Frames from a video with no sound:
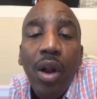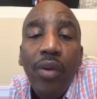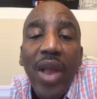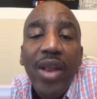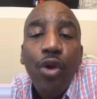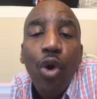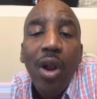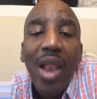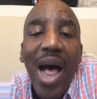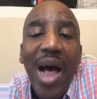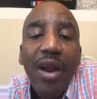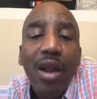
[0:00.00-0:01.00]
they do a
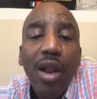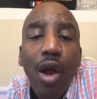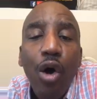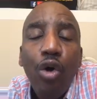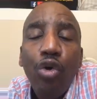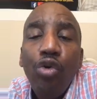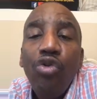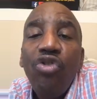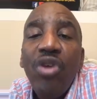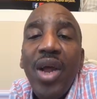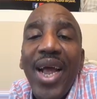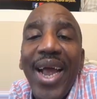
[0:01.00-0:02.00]
lot of loans
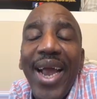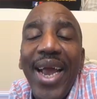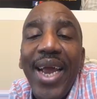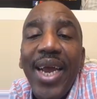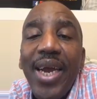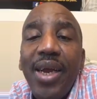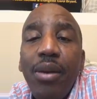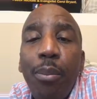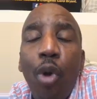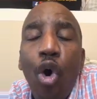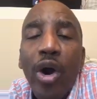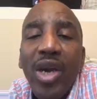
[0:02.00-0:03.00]
and
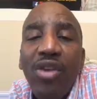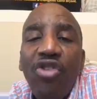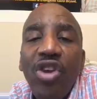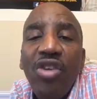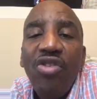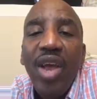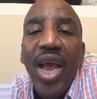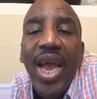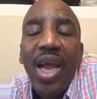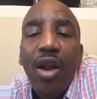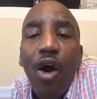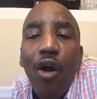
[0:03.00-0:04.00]
mortgages
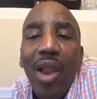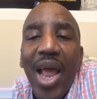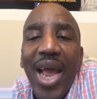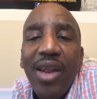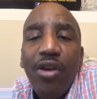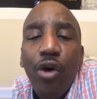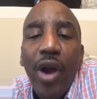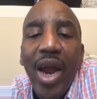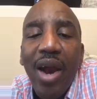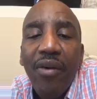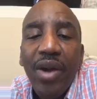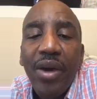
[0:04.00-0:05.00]
in Orlando
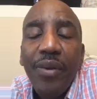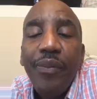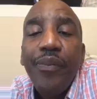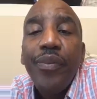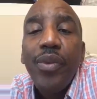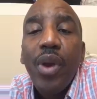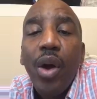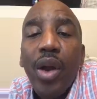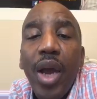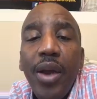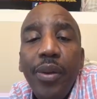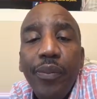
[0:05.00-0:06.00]
area.
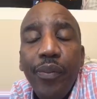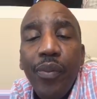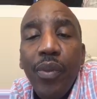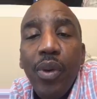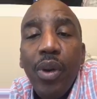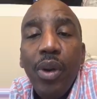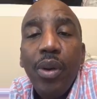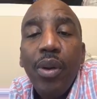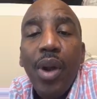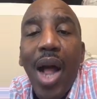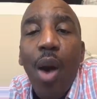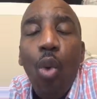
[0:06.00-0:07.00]
Okay.
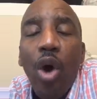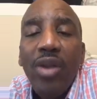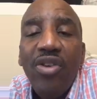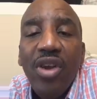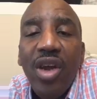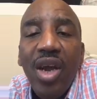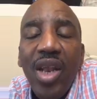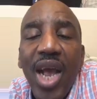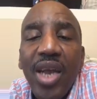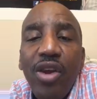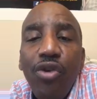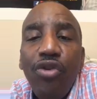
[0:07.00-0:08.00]
I want to
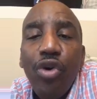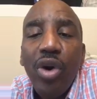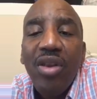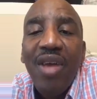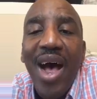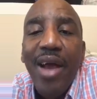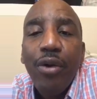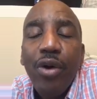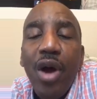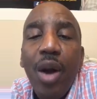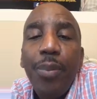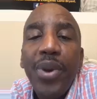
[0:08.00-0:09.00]
connect you to a title
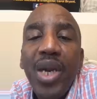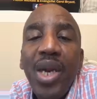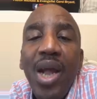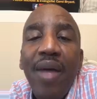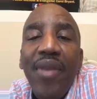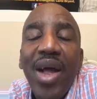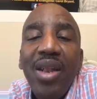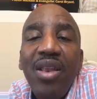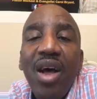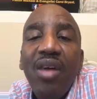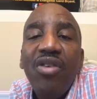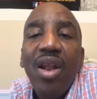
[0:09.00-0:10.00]
company that
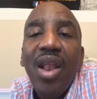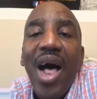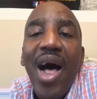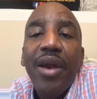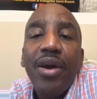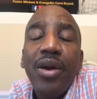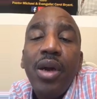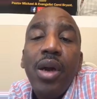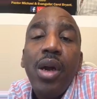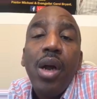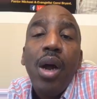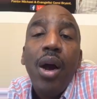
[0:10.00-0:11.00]
does a lot of
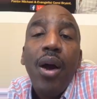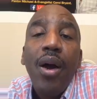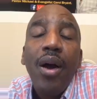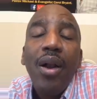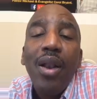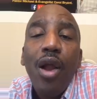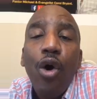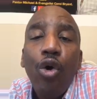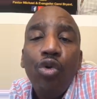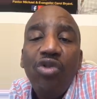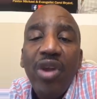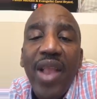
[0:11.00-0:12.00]
uh,
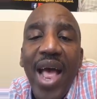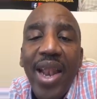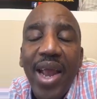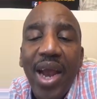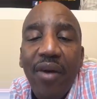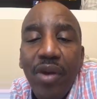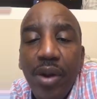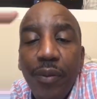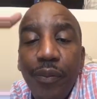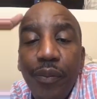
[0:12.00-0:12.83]
loans in that area.